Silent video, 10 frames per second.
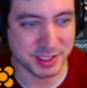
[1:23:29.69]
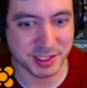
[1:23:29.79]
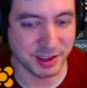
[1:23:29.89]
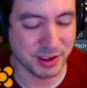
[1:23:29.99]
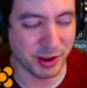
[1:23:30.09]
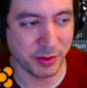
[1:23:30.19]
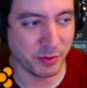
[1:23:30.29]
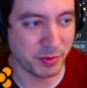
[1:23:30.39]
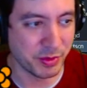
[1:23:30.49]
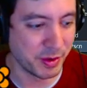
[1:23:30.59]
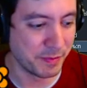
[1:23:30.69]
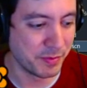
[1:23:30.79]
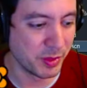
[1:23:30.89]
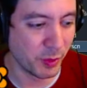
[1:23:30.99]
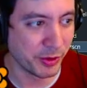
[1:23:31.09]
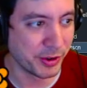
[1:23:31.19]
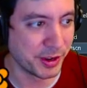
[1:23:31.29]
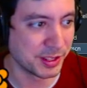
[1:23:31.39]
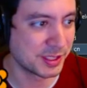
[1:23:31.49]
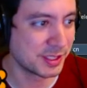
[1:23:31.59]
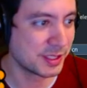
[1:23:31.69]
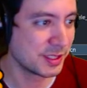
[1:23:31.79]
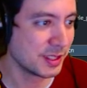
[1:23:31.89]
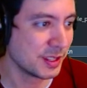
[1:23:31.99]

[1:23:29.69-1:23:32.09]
the wilderness.